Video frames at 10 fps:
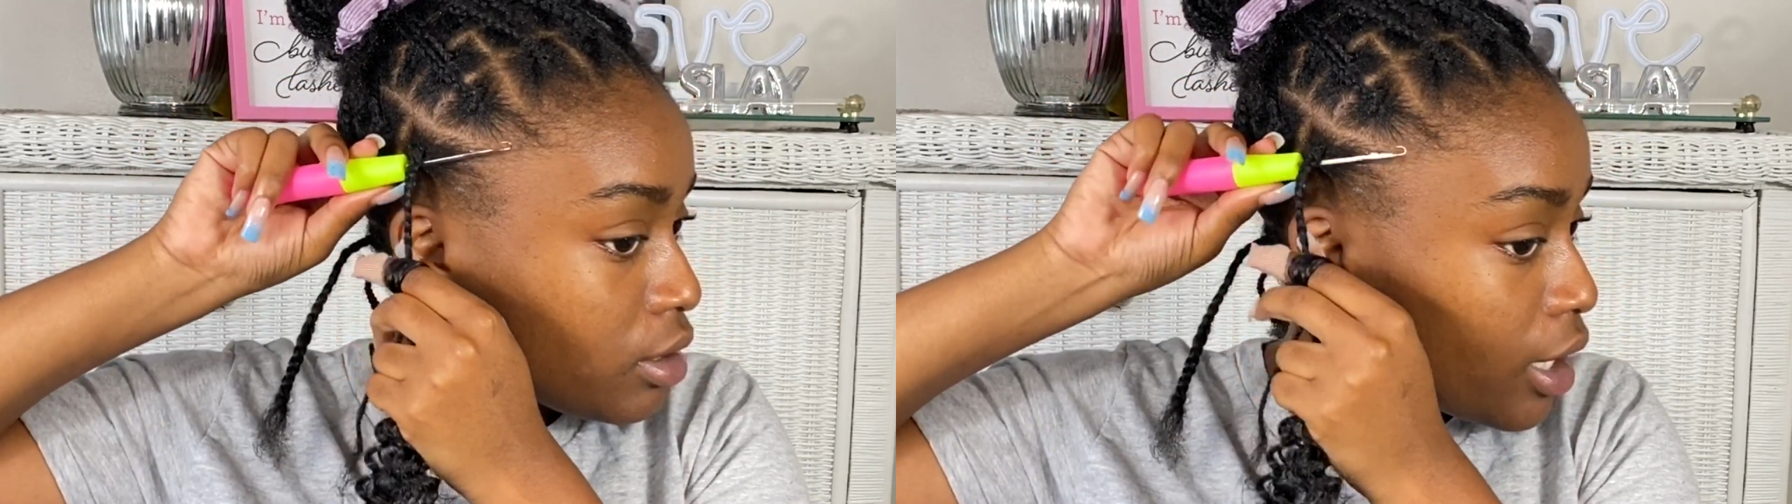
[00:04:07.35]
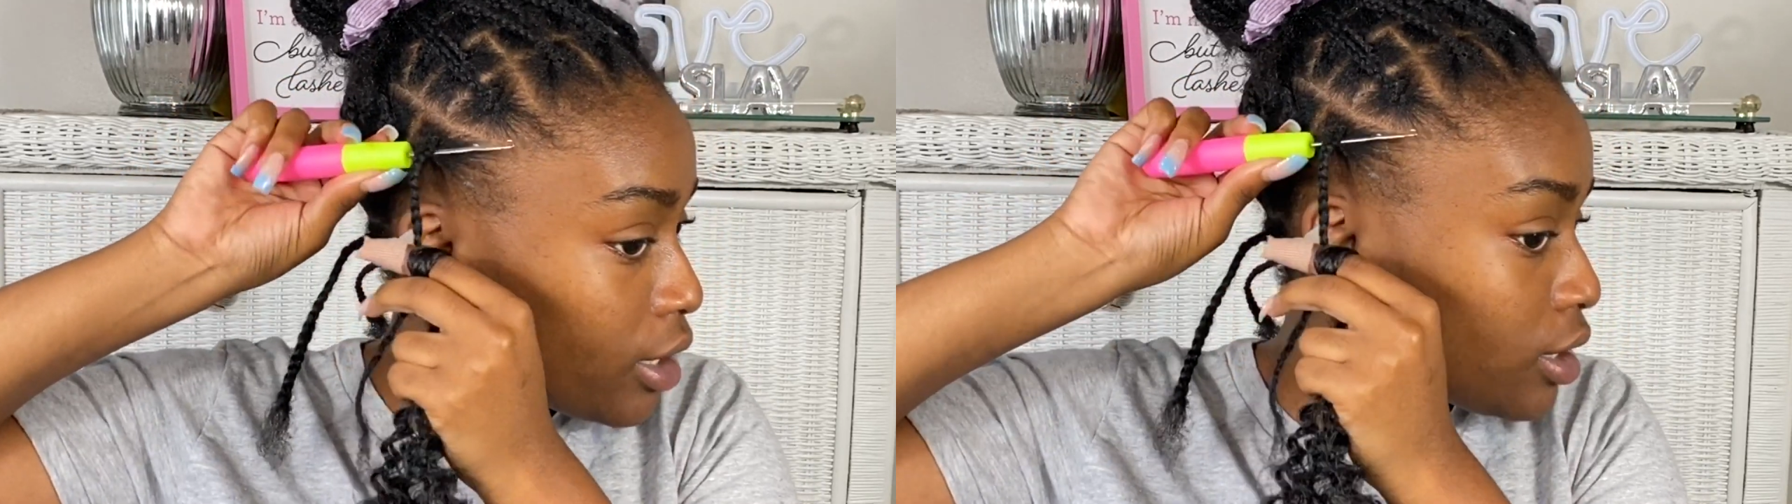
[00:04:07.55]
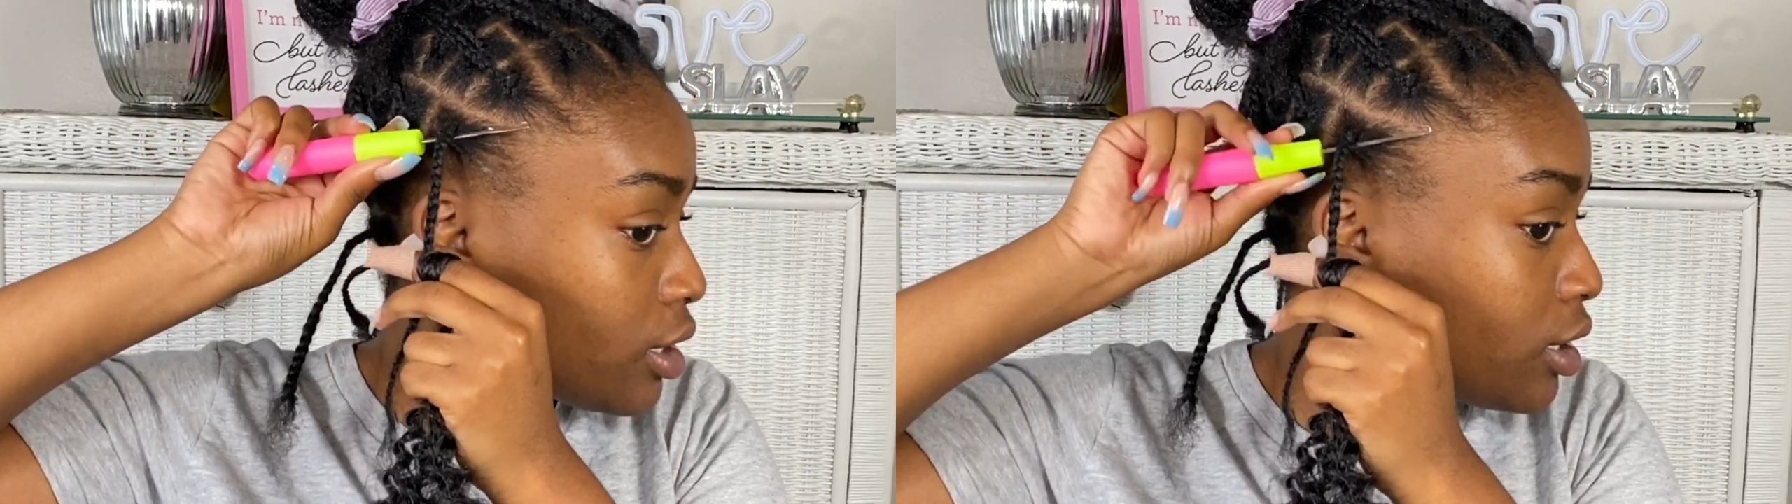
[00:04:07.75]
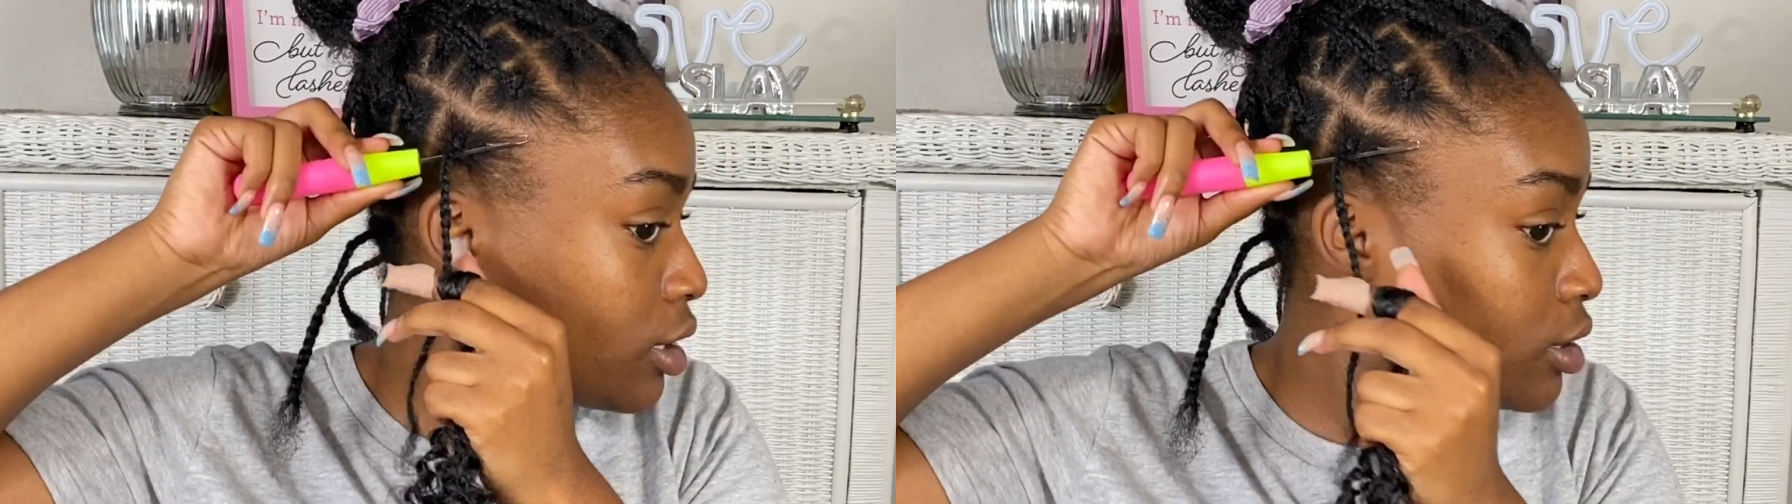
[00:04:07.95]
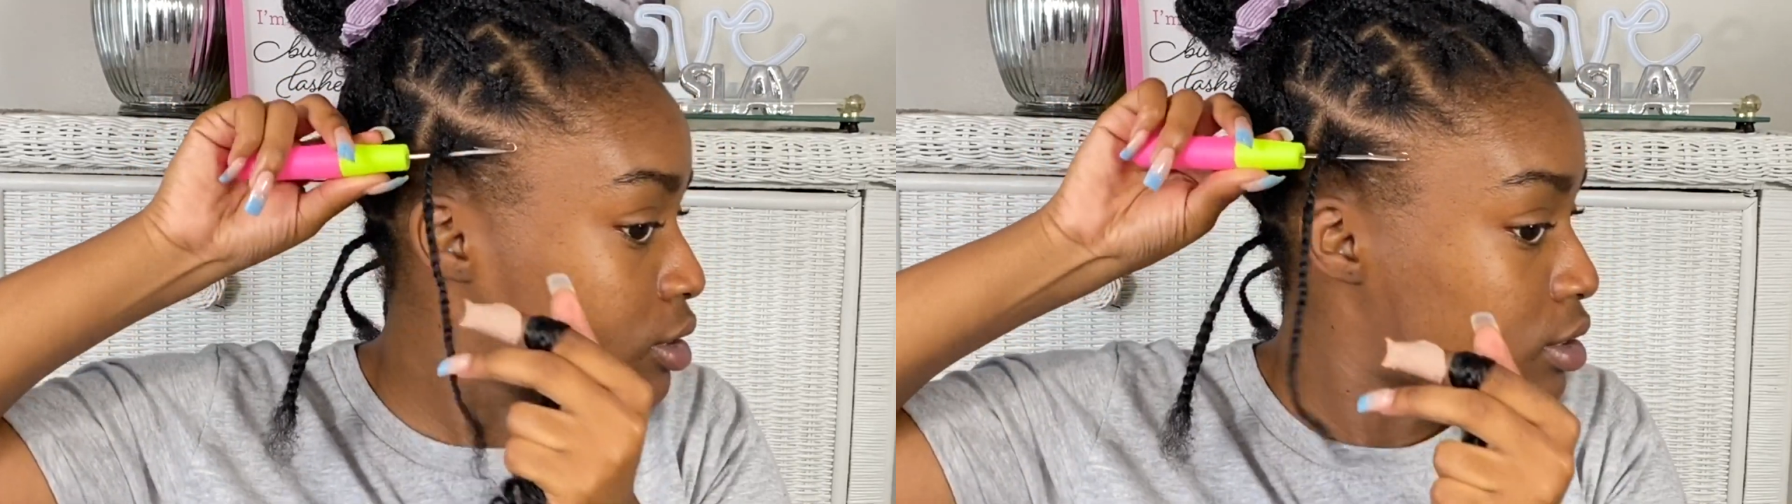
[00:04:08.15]
like
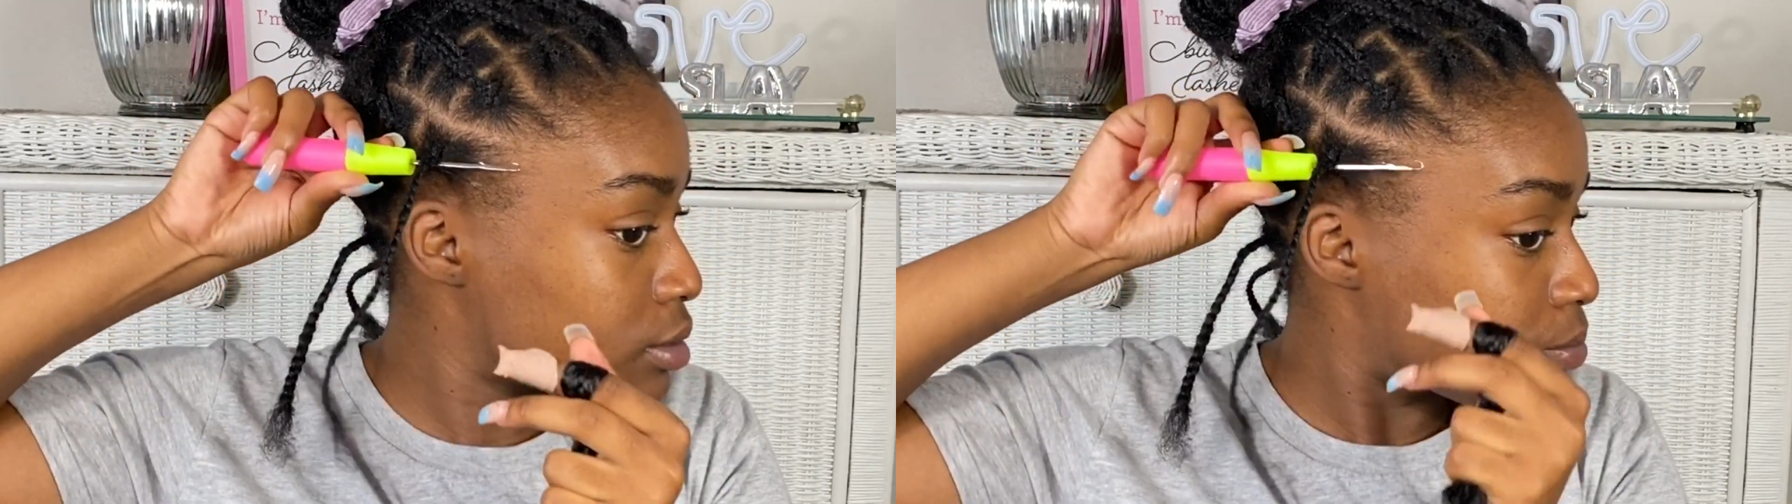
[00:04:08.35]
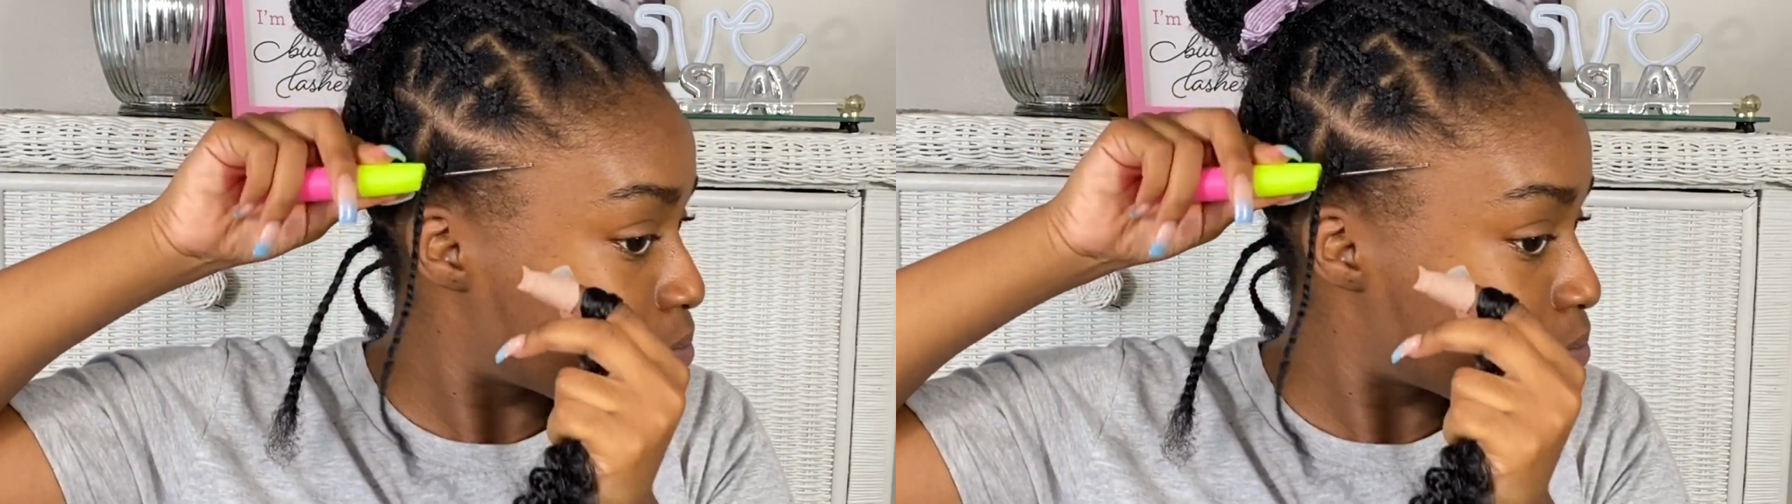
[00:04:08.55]
this,